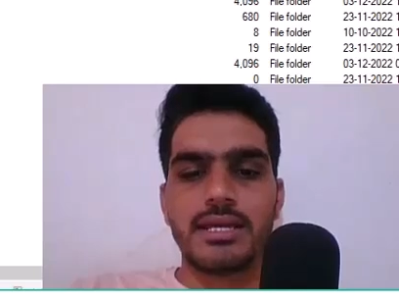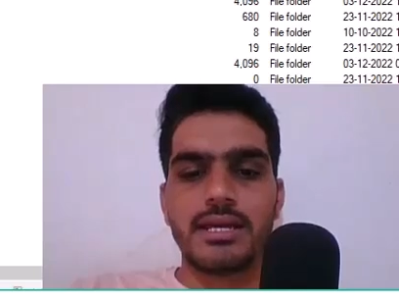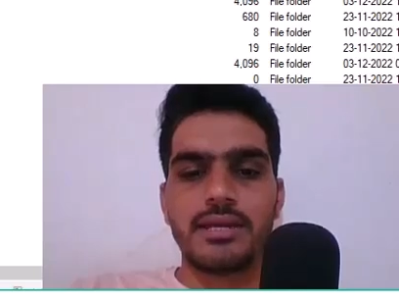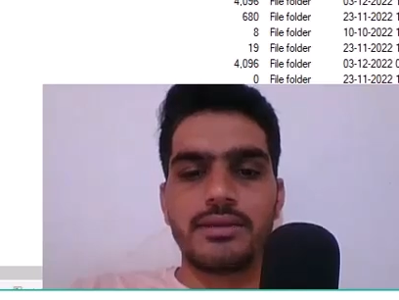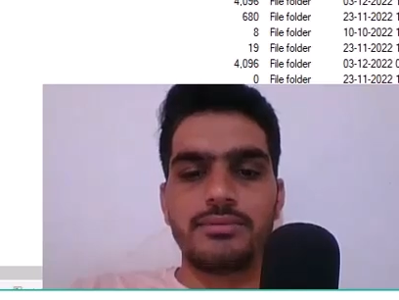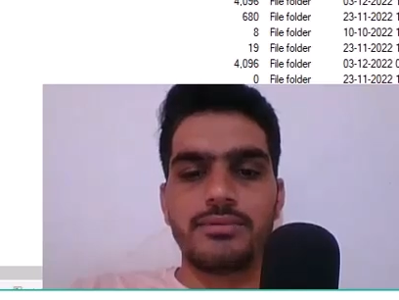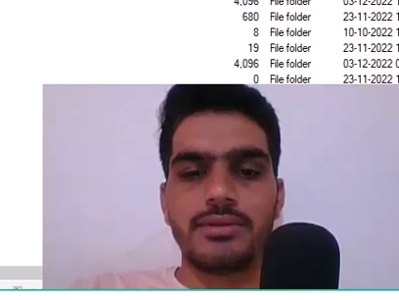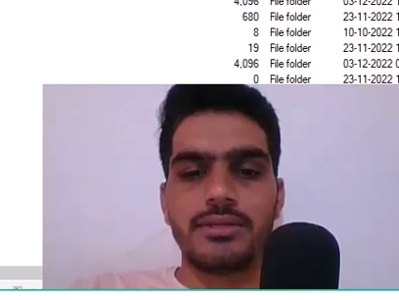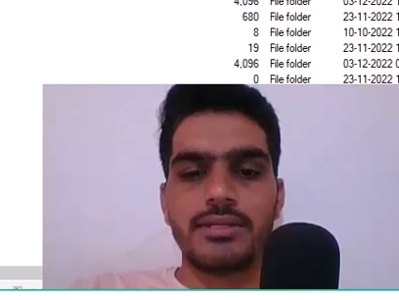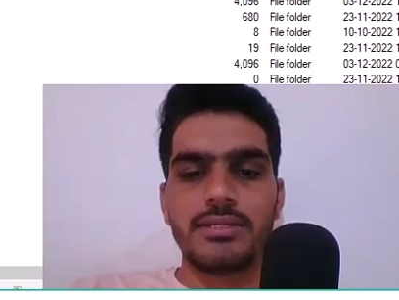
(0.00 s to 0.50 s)

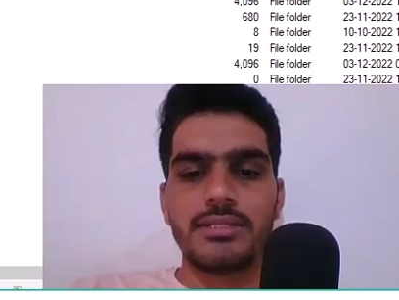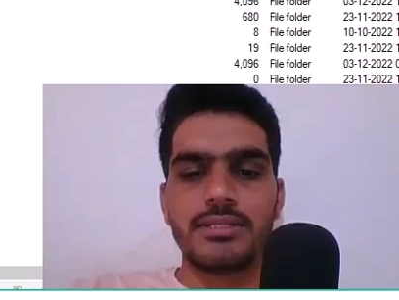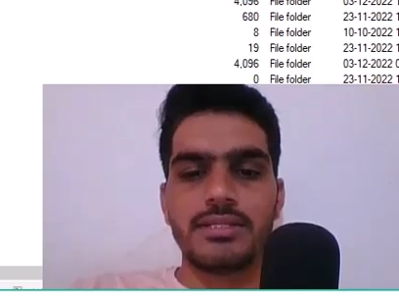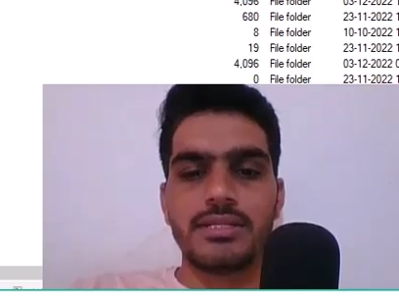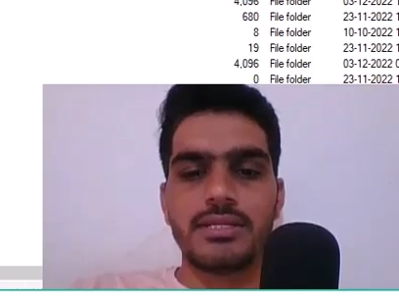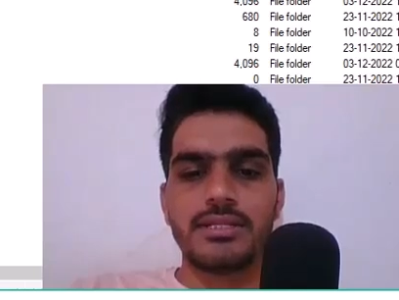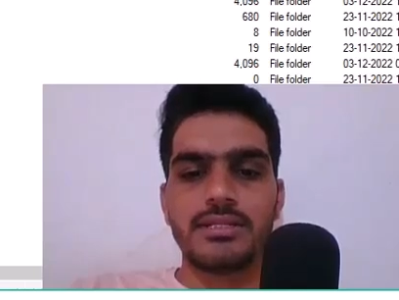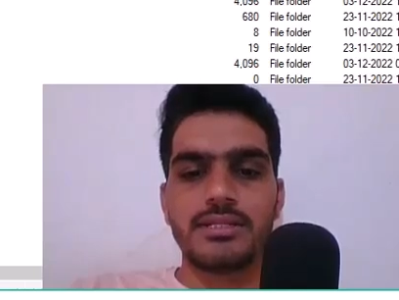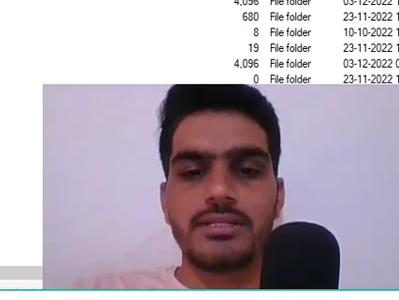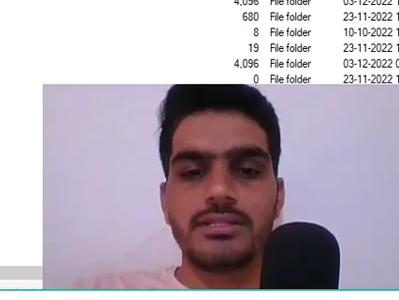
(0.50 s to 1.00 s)
You will
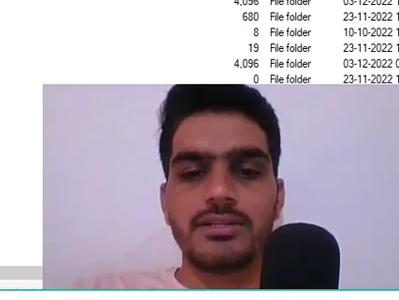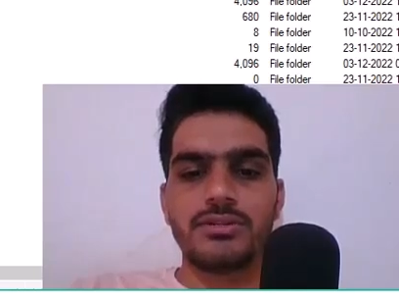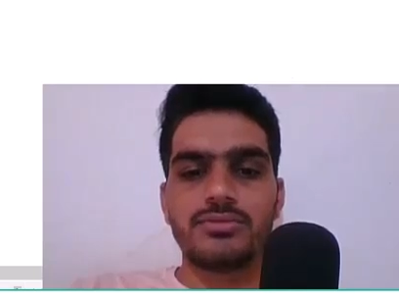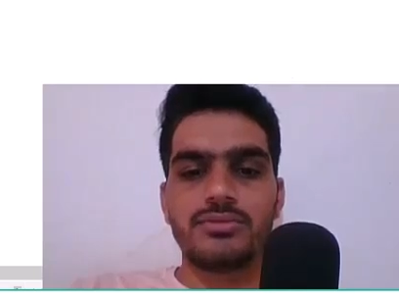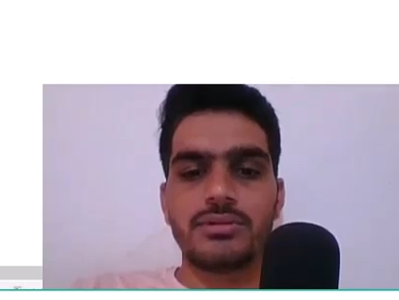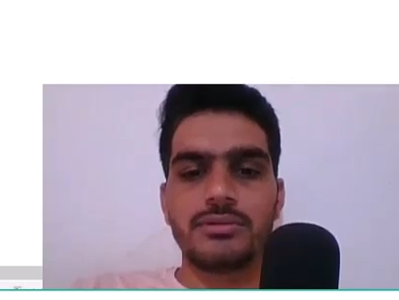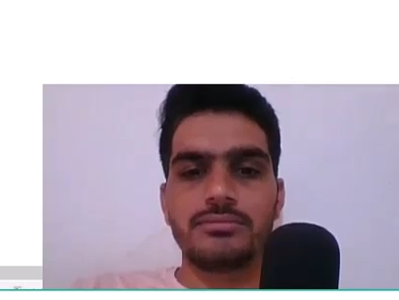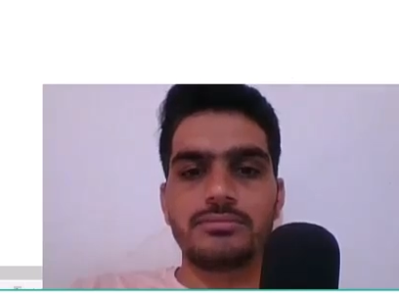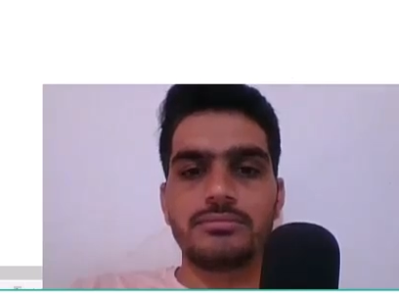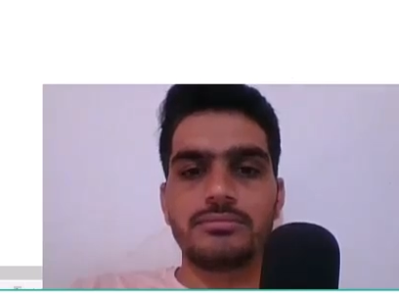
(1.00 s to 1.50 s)
find a
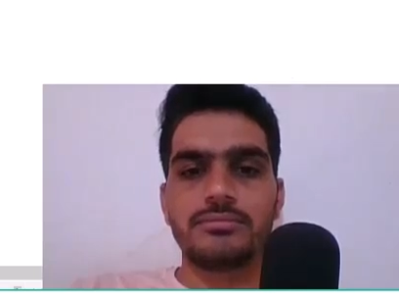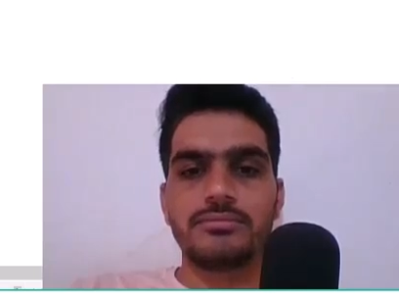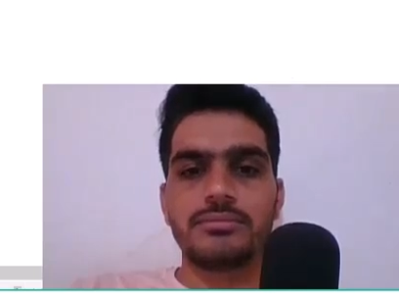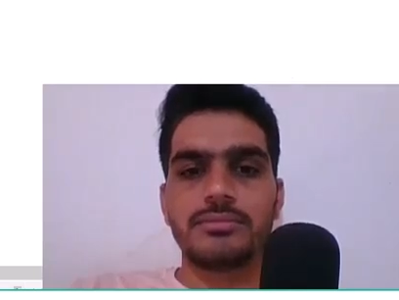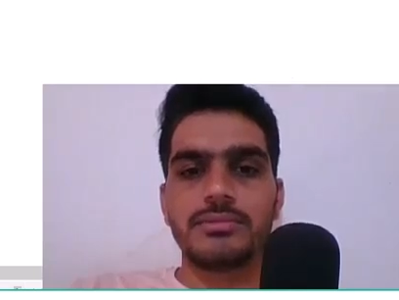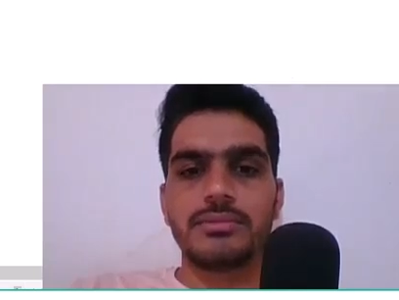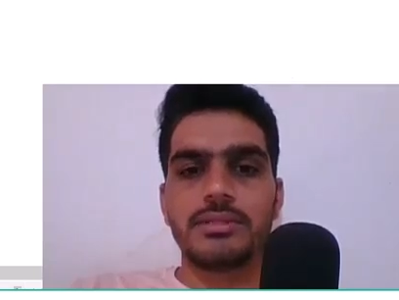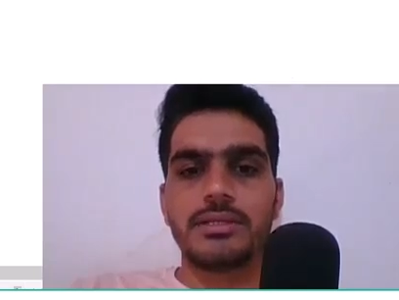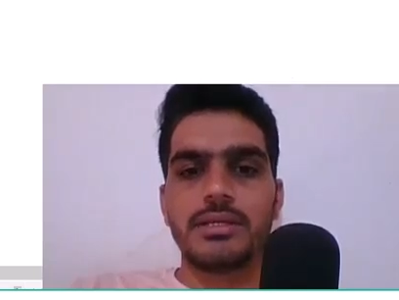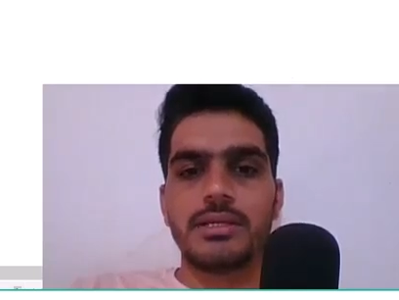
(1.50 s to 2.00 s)
folder named
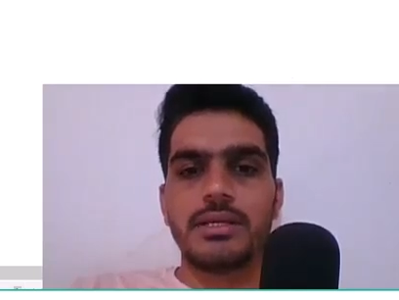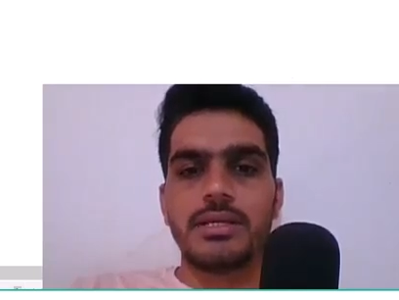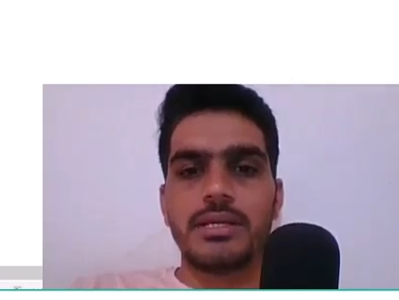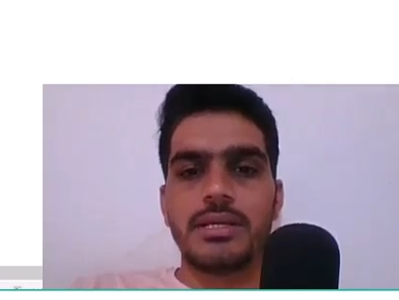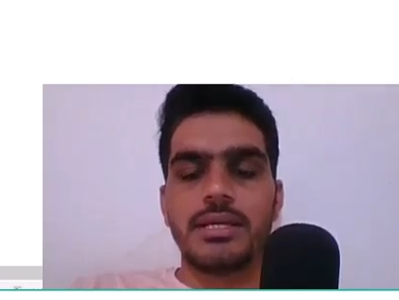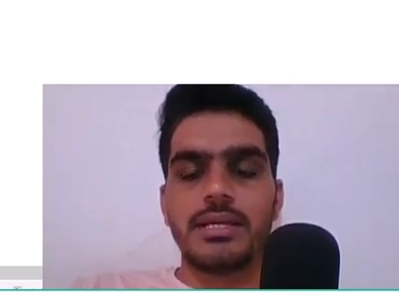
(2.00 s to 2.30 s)
Backup.